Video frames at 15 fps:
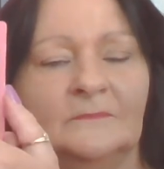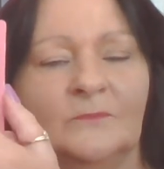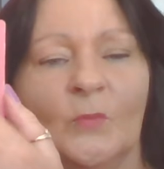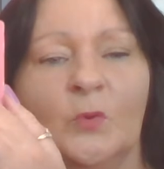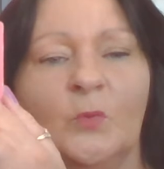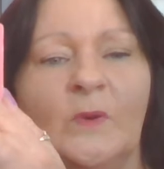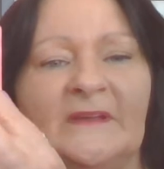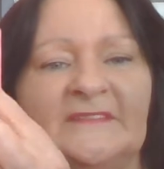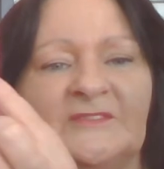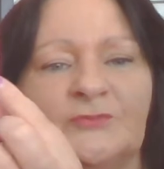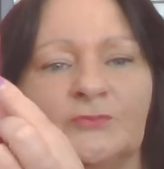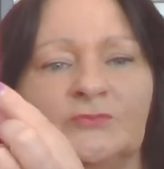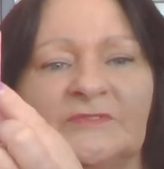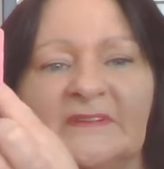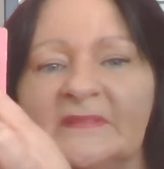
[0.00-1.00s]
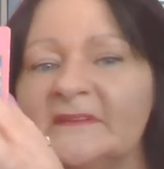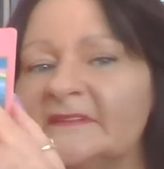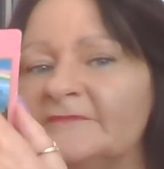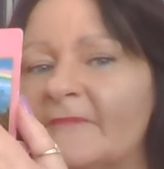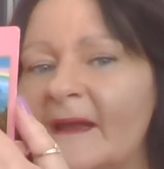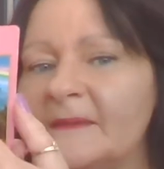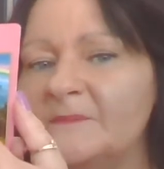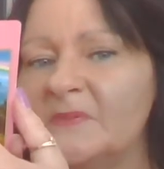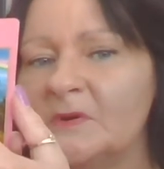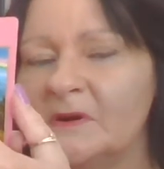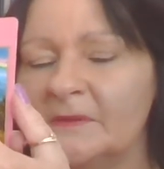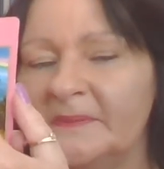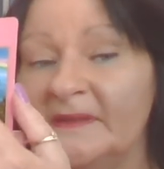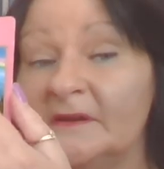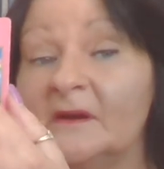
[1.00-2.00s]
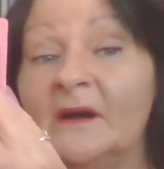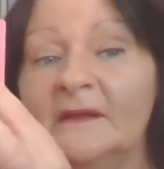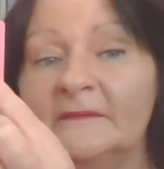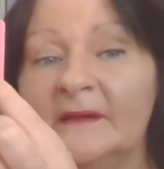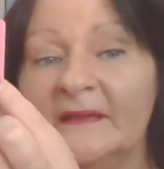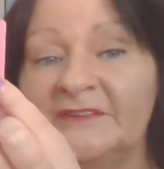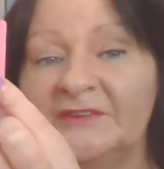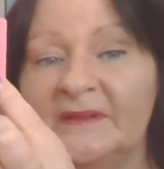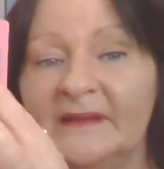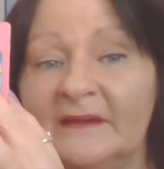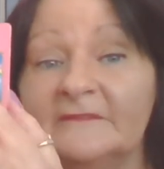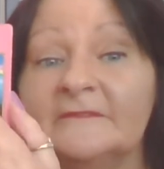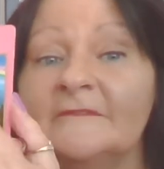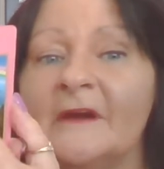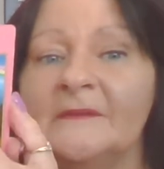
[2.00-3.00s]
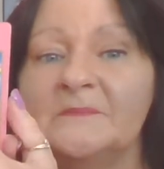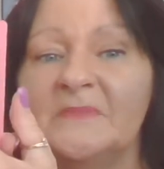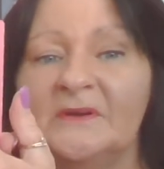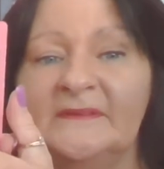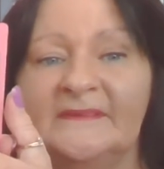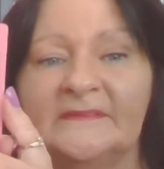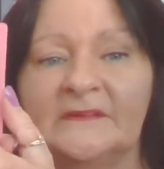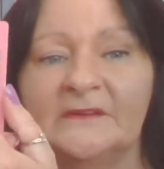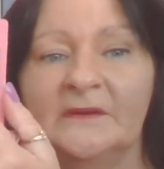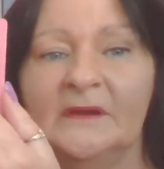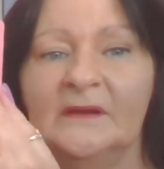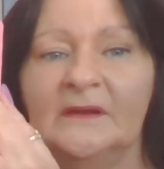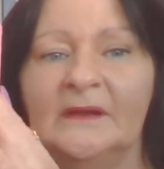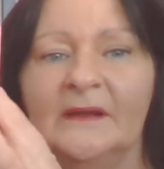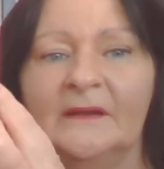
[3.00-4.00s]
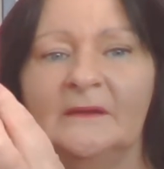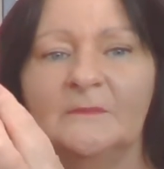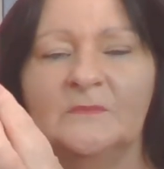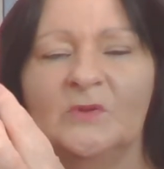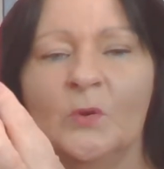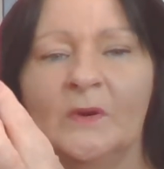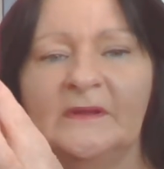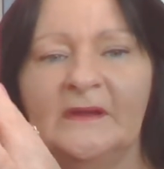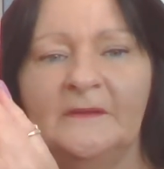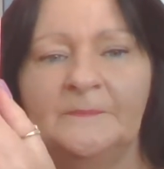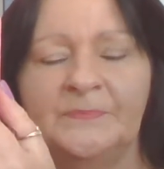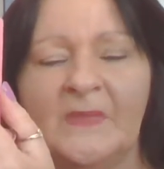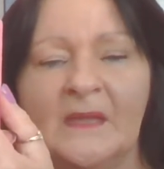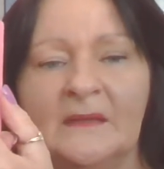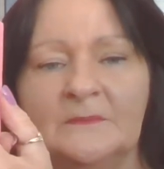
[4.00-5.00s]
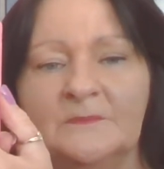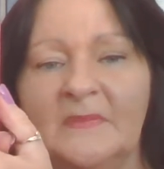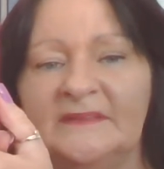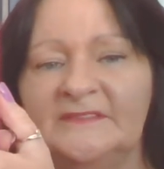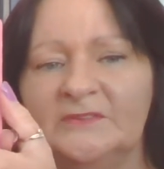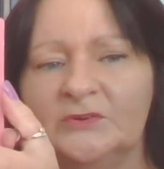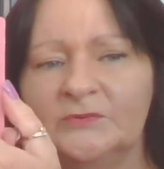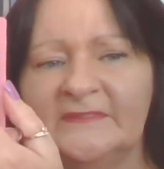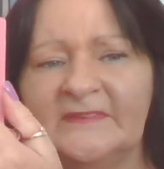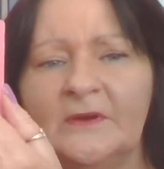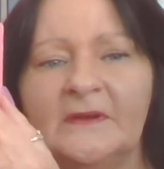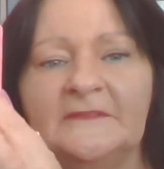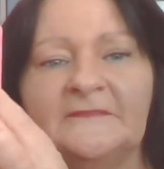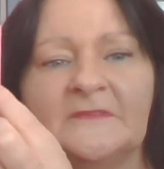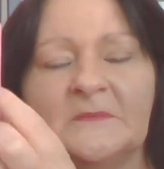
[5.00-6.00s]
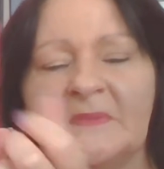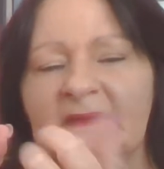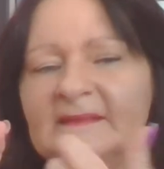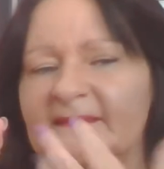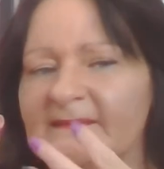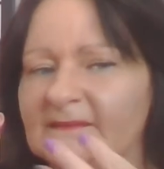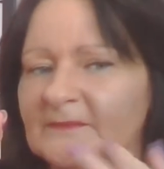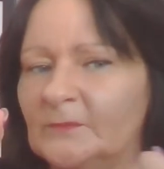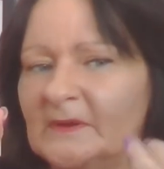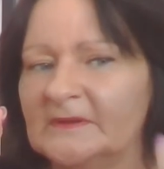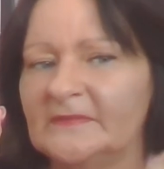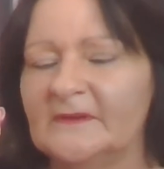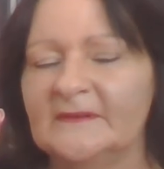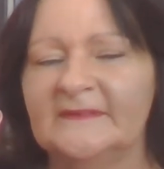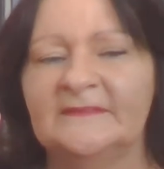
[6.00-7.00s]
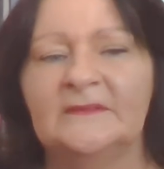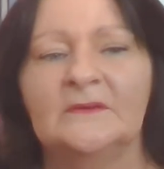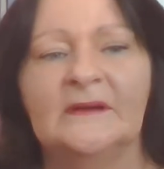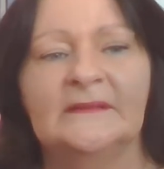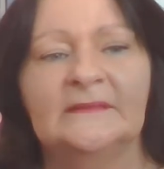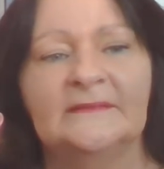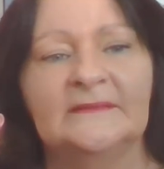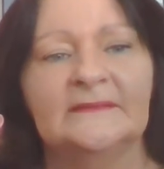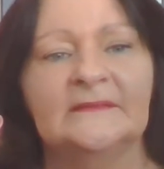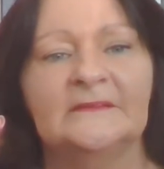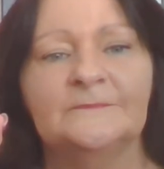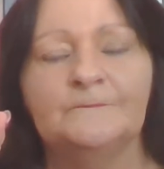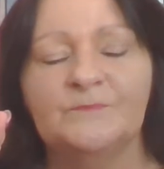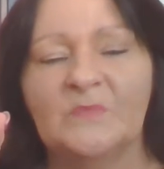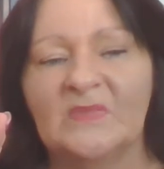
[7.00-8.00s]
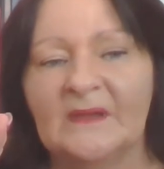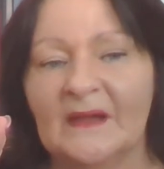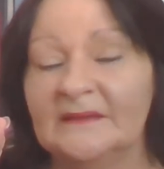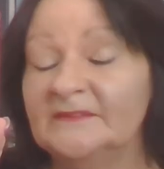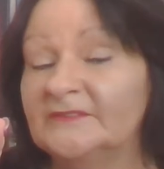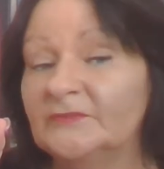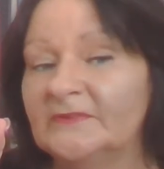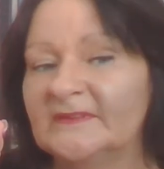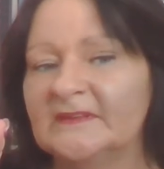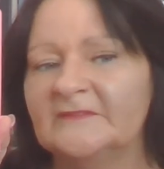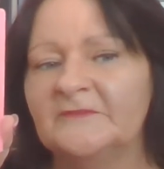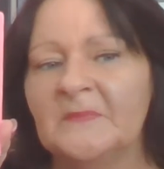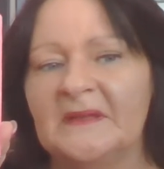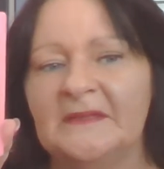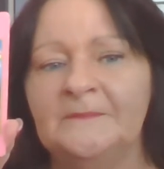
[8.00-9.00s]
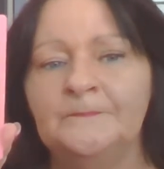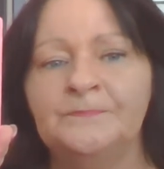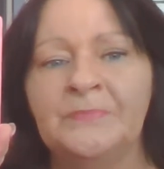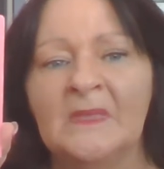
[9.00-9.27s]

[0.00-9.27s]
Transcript: always drawn to this rainbow up here. I actually love rainbows. They're quite a magical sign for me. It's one of those signs that angels give me.